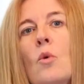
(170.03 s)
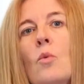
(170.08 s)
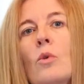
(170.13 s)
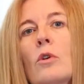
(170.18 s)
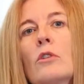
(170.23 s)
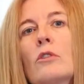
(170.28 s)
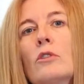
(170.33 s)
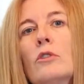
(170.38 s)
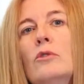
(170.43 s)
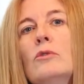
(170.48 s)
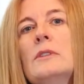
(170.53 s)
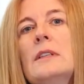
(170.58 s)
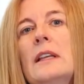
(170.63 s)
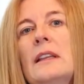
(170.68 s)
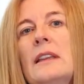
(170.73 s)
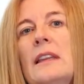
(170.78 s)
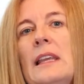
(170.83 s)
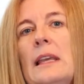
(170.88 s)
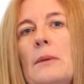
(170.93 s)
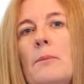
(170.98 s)
we're
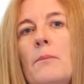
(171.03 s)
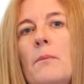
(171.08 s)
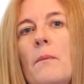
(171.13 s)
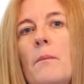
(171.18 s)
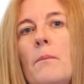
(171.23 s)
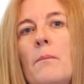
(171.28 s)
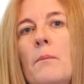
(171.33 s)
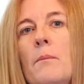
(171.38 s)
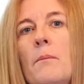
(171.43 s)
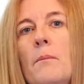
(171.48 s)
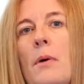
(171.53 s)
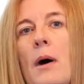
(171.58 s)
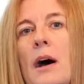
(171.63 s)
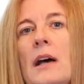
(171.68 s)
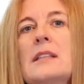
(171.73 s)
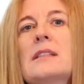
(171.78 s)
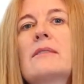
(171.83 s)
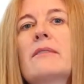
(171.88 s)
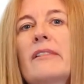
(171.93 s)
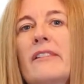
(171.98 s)
losing the
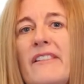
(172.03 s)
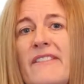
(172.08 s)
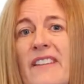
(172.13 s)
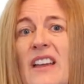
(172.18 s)
positive